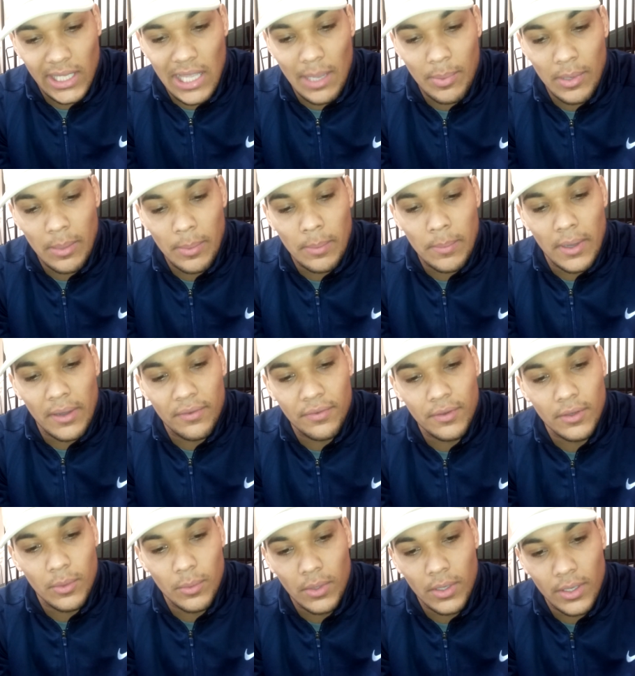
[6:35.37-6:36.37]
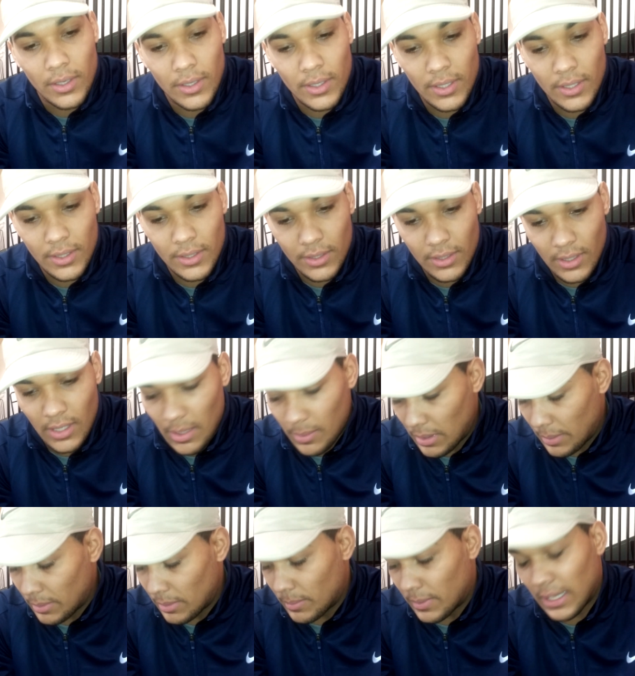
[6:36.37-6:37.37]
keeping up on my footwork,
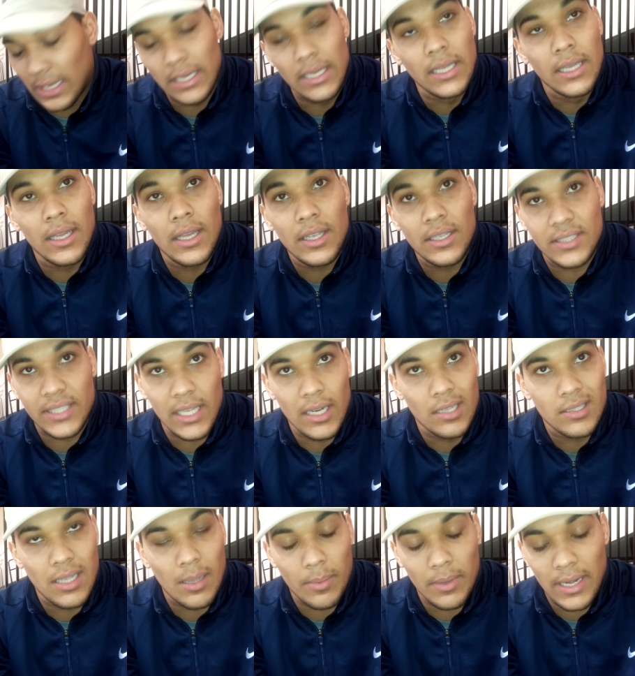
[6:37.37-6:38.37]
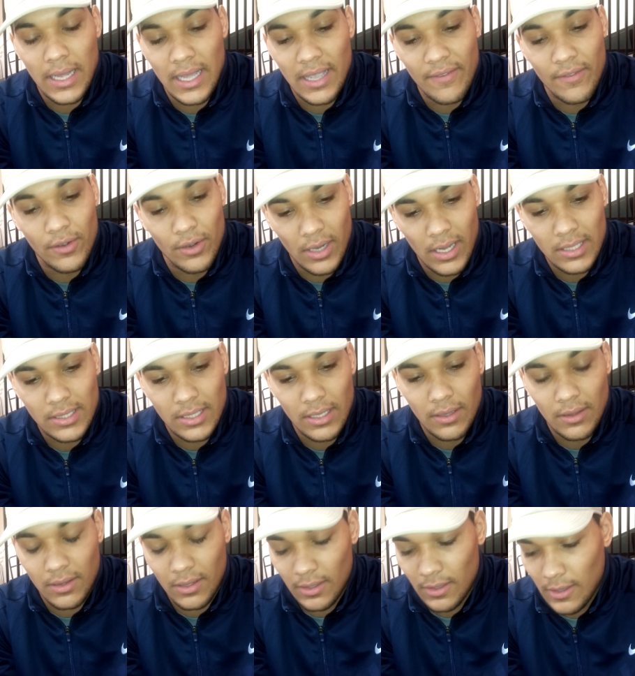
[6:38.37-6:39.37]
keeping up on my knee, staying on top of that, even though that's
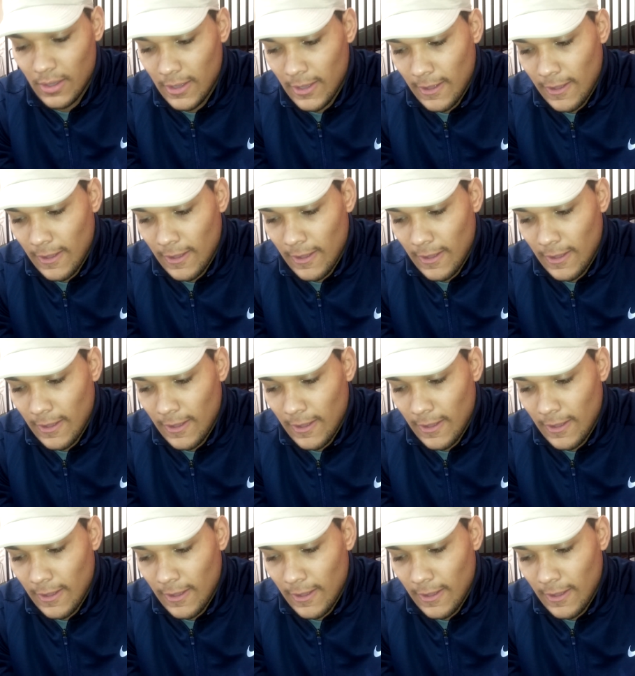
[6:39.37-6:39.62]
healthy.